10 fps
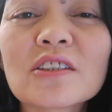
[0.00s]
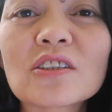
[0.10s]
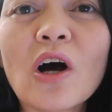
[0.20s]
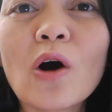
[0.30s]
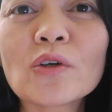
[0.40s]

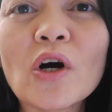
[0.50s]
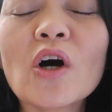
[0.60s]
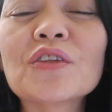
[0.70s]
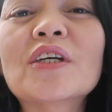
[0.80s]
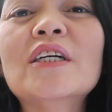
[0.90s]
hold
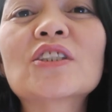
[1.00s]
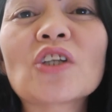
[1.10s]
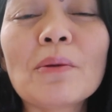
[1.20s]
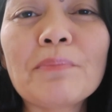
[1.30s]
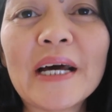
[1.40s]
on.
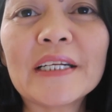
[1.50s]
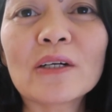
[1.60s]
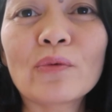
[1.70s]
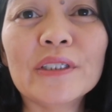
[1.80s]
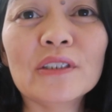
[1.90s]
Don't
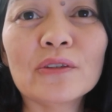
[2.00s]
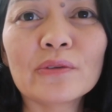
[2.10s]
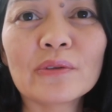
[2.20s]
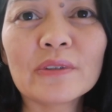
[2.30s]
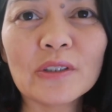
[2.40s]
panic when
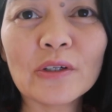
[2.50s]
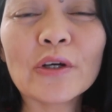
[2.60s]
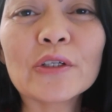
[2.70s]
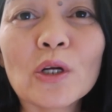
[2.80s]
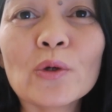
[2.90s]
you're
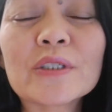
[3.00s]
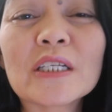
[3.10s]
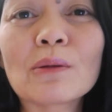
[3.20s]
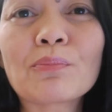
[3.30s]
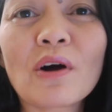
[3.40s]

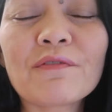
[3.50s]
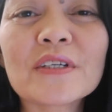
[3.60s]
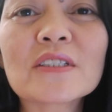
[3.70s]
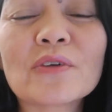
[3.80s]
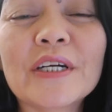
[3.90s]
losing your
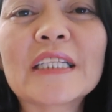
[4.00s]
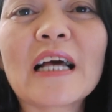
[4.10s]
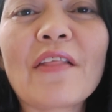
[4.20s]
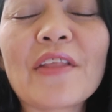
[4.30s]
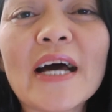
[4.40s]
profits or anything
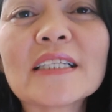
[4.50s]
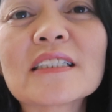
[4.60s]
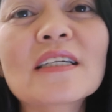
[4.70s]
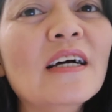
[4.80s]
like that,